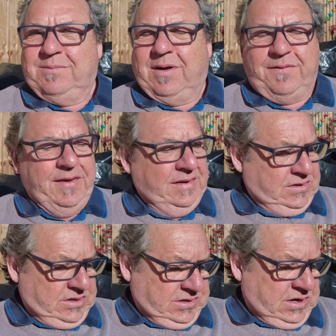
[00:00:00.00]
But I think it's
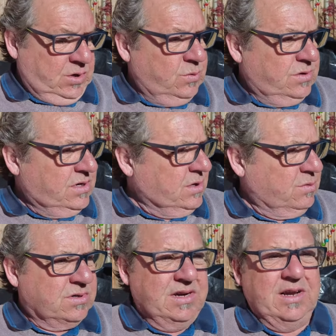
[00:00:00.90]
just going to lose this whole
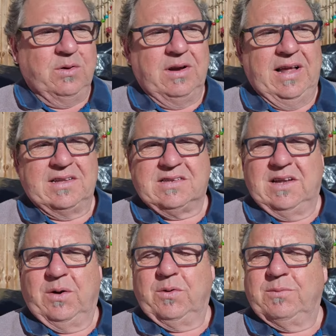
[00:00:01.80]
seat. The old cloud's going
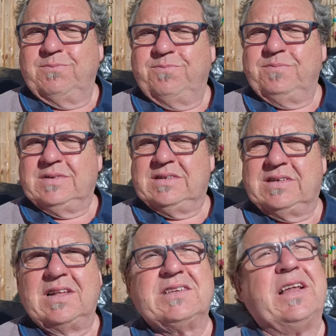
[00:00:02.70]
to hold on. Um, the
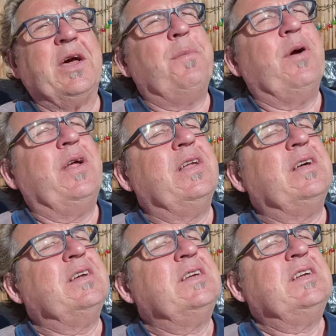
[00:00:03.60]
sun's going to go behind the,
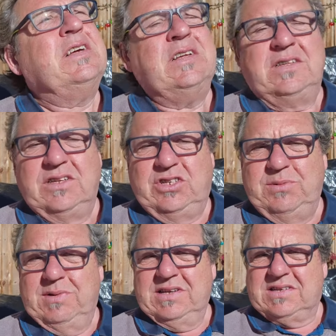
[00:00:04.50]
the
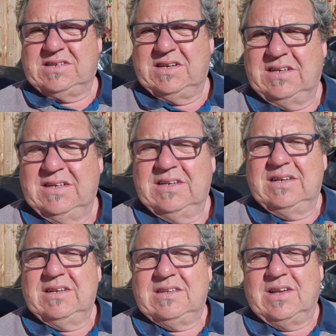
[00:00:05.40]
chimneys.
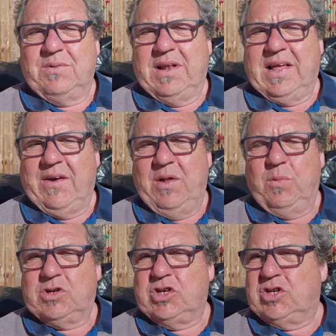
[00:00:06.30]
So I'm going to go in and
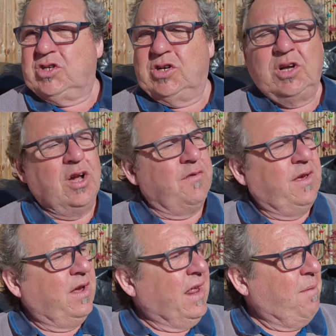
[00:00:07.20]
watch a... I think I'm
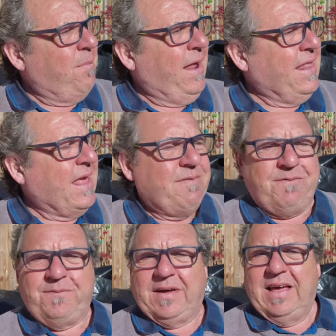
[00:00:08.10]
going to go and play that
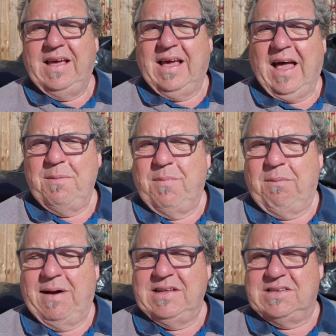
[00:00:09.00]
fucking game I'm
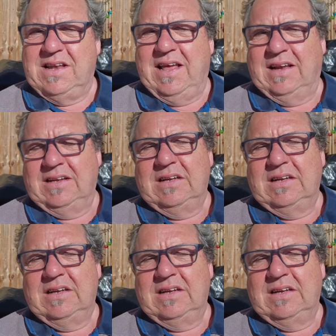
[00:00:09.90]
hating now.